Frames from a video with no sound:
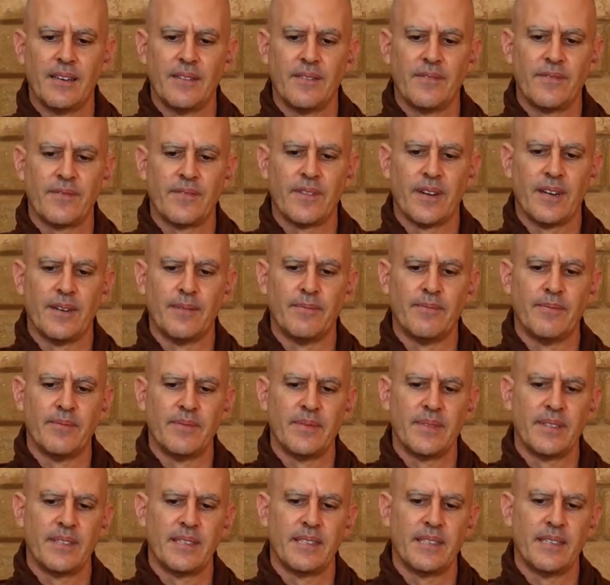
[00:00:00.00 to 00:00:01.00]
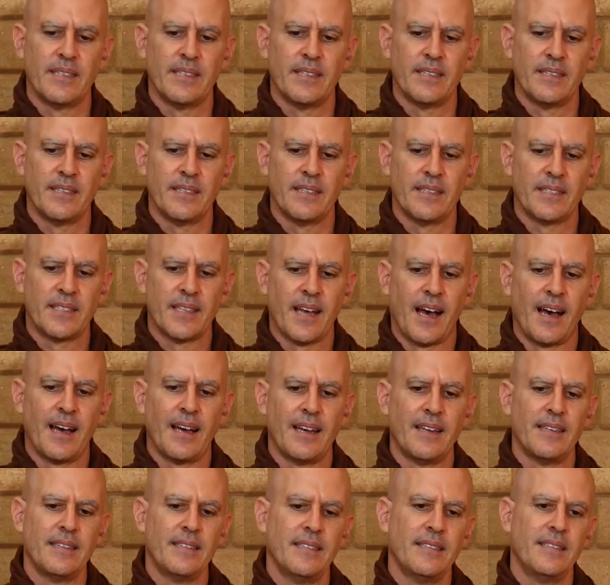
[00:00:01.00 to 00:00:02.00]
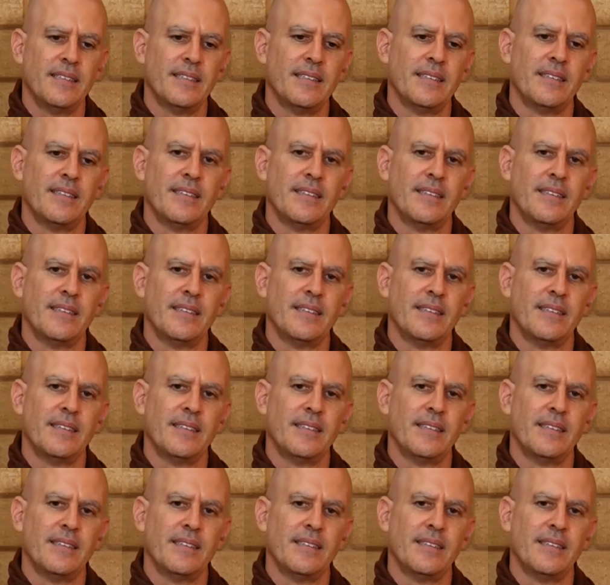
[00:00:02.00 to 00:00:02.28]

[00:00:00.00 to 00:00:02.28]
from the sun